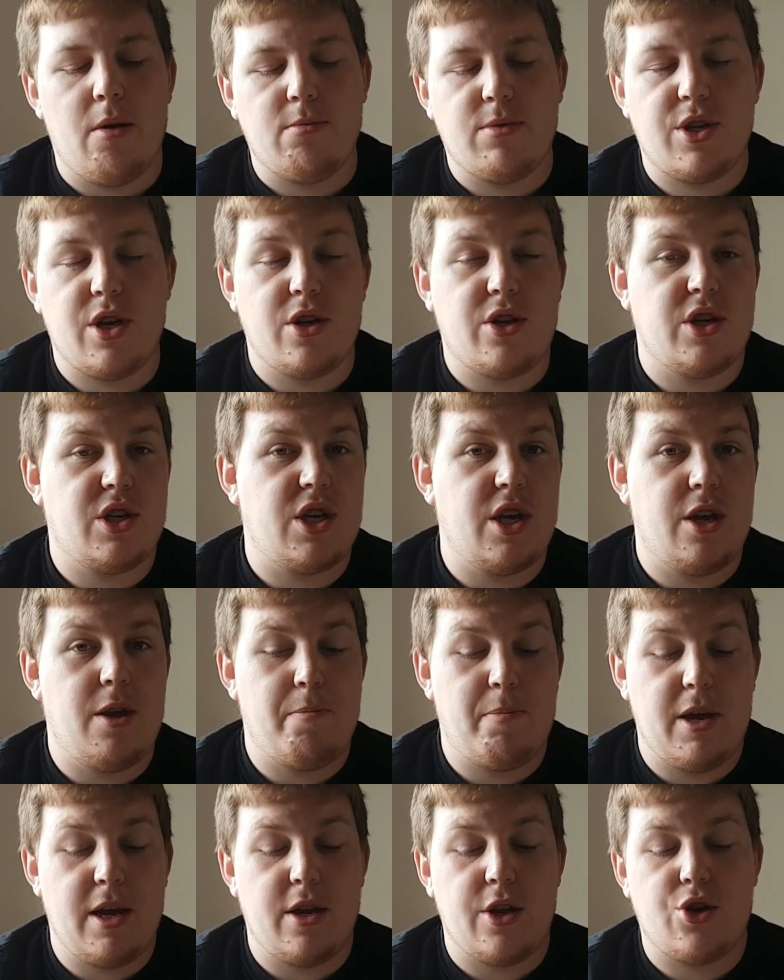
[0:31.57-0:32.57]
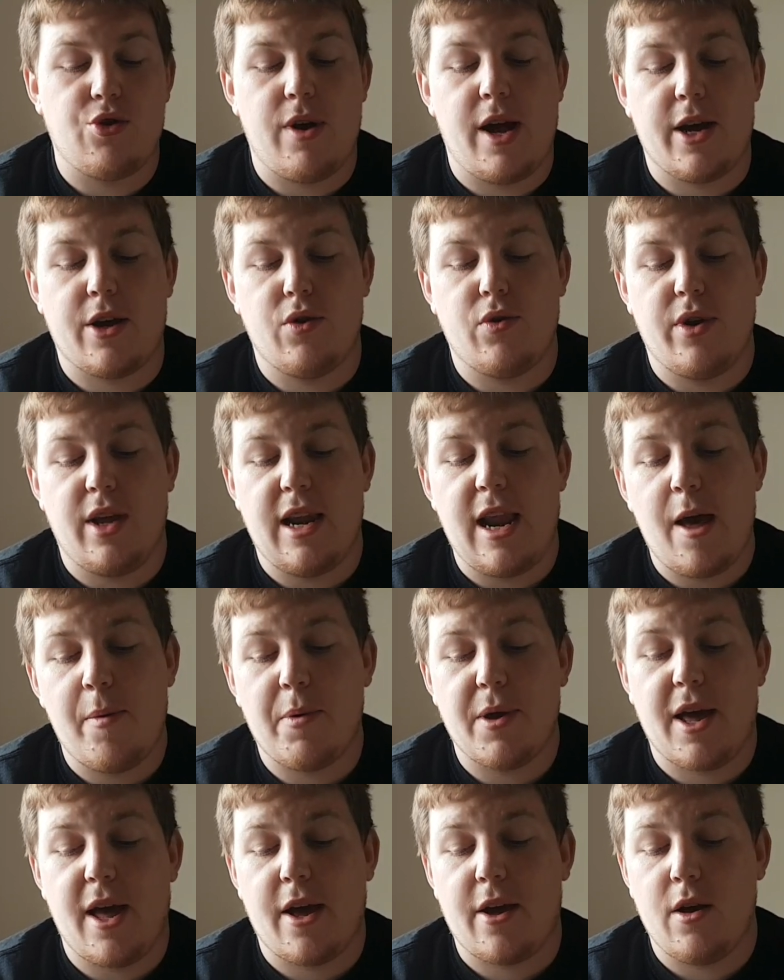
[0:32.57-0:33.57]
such as say your bearded dragon or your
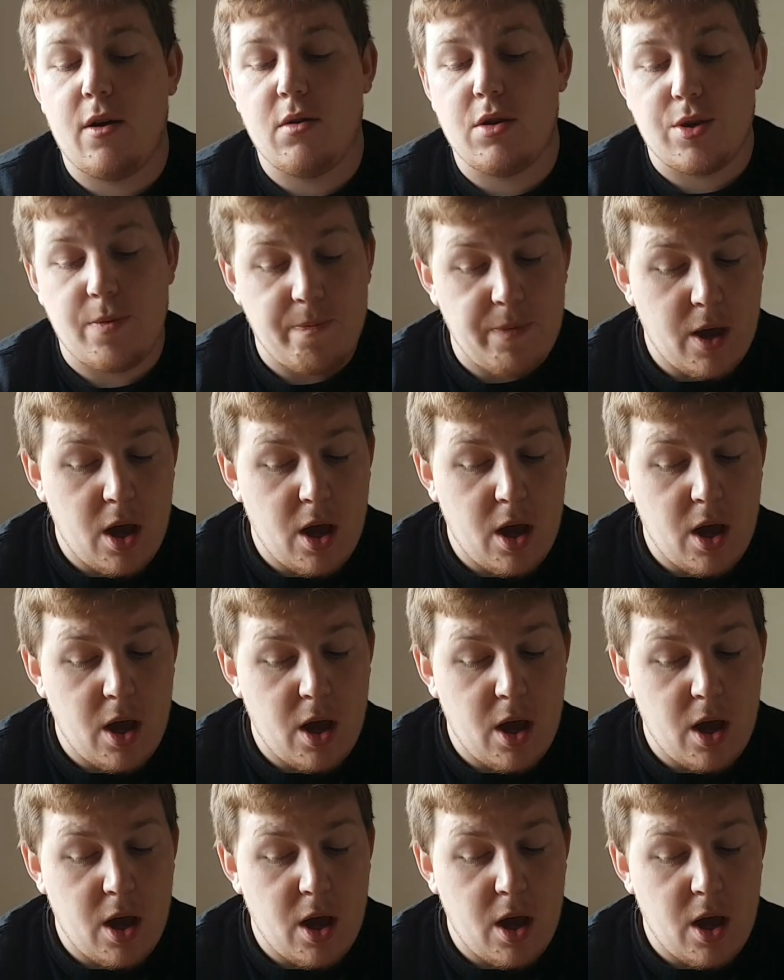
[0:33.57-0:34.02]
leopard geckos.